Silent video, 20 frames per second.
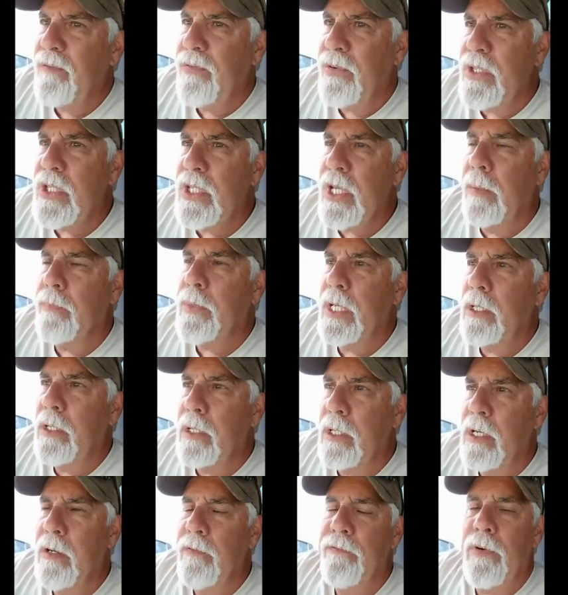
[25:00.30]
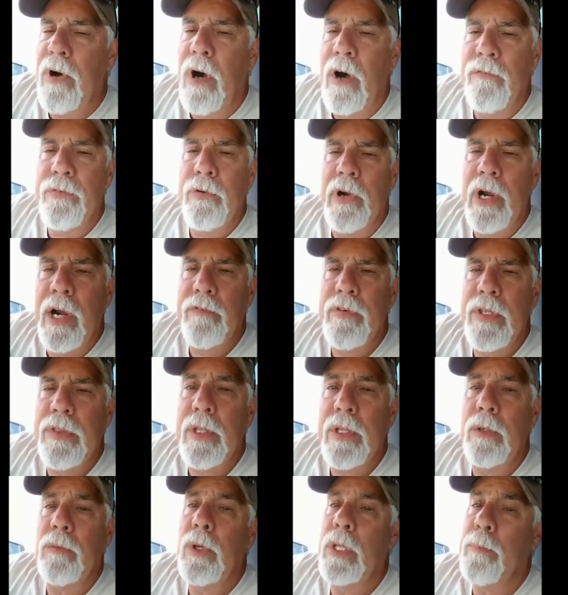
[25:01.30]
for something, you're going to fall for
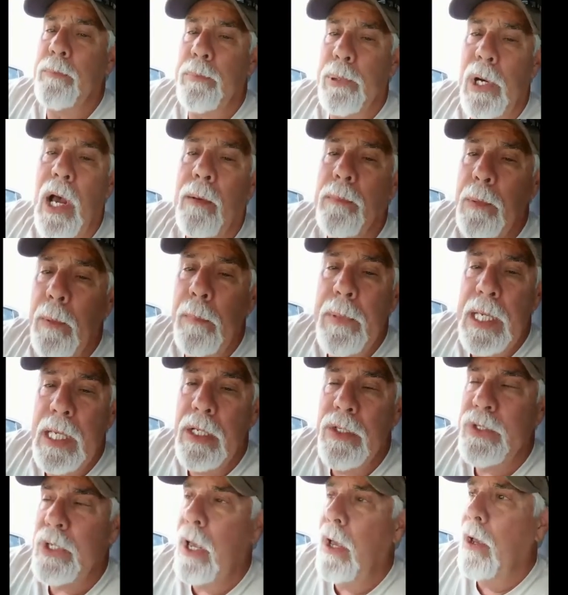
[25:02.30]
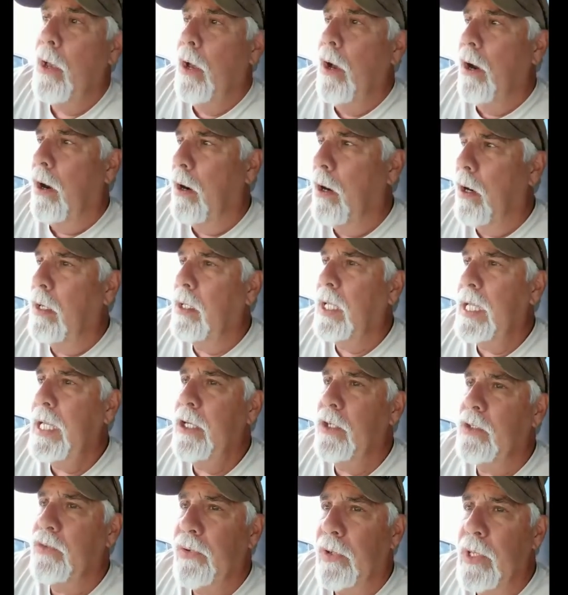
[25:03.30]
everything. Well, the problem is, our
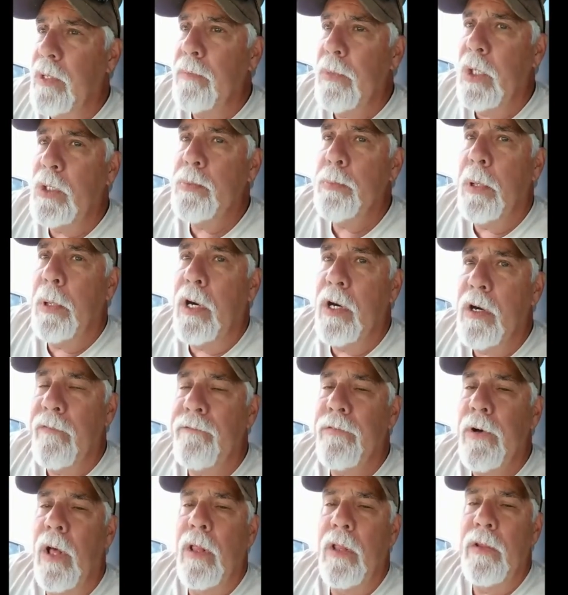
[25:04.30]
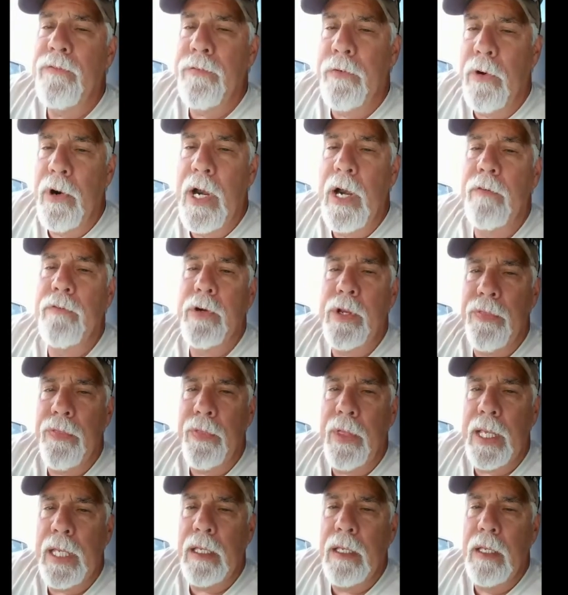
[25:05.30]
Leos, for the most part, are falling for
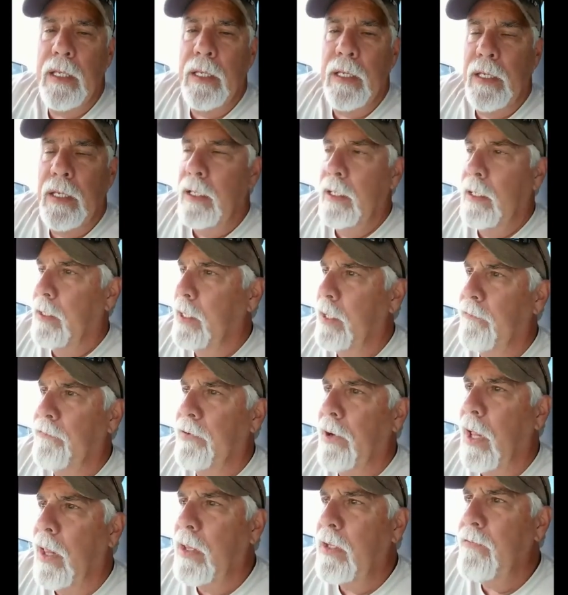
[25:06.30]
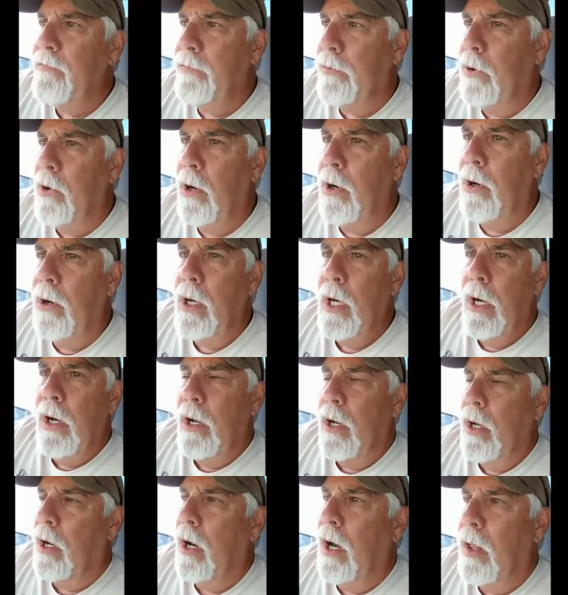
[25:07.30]
everything. They're falling for
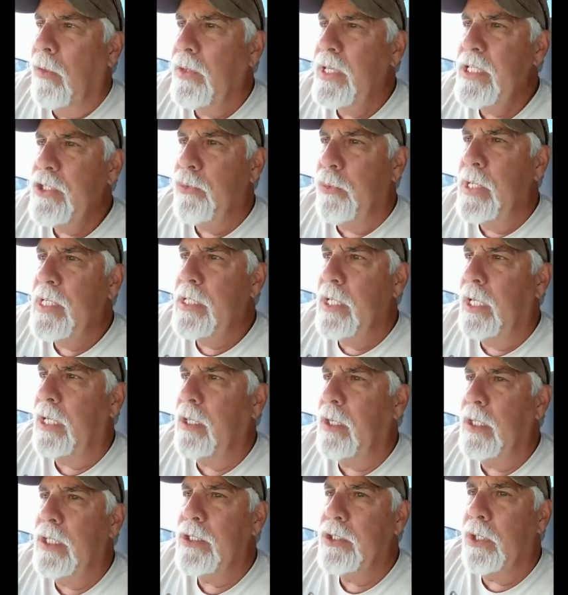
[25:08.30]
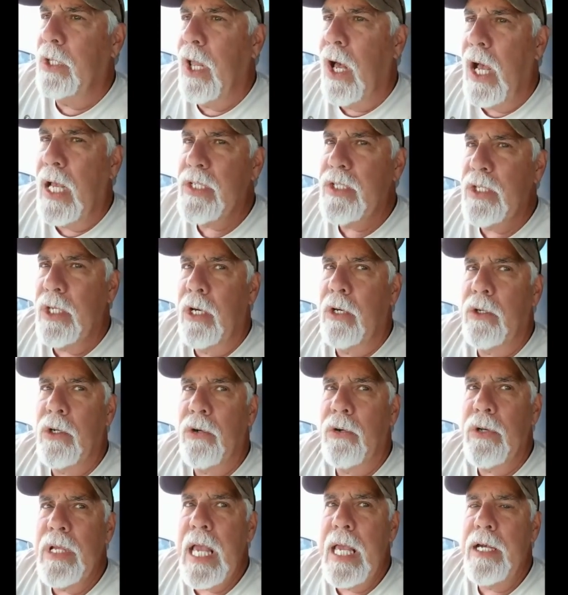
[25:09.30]
all these ridiculous laws that are
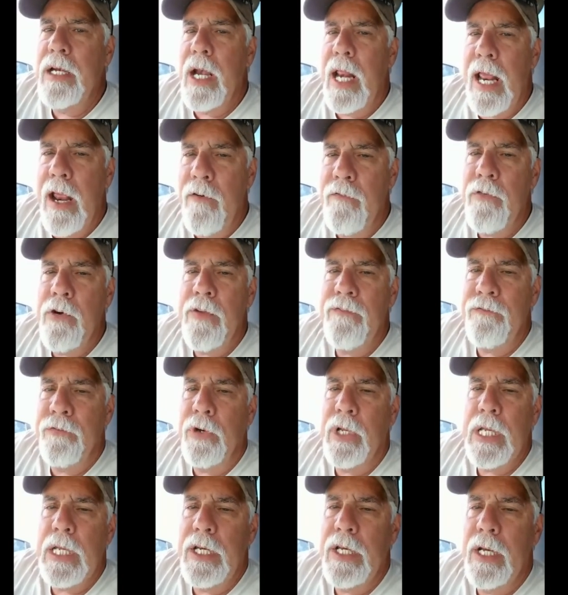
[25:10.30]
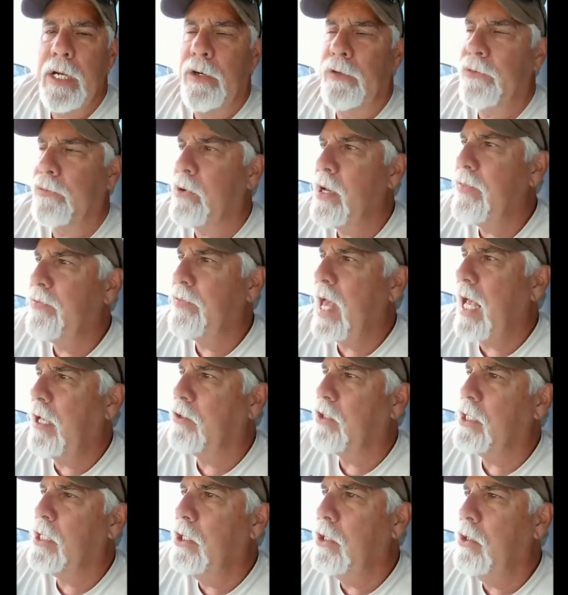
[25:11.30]
created every friggin' year.
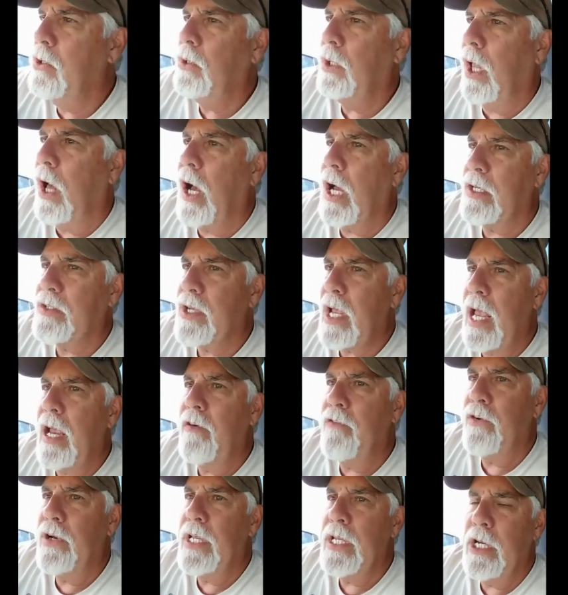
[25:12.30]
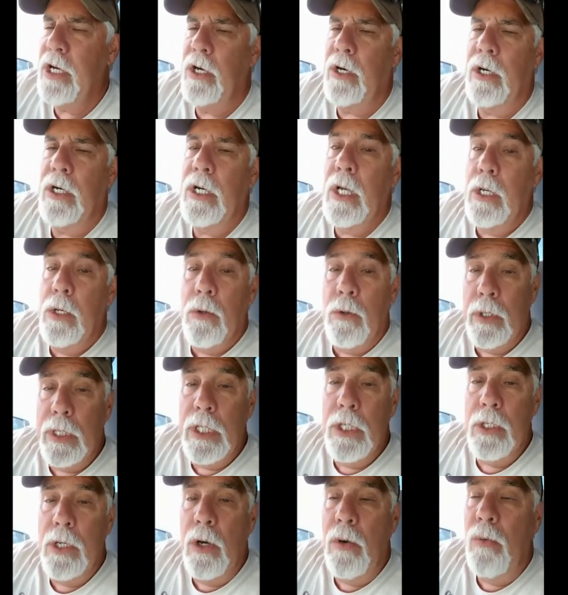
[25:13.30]
3,000 new laws every year. Well, you know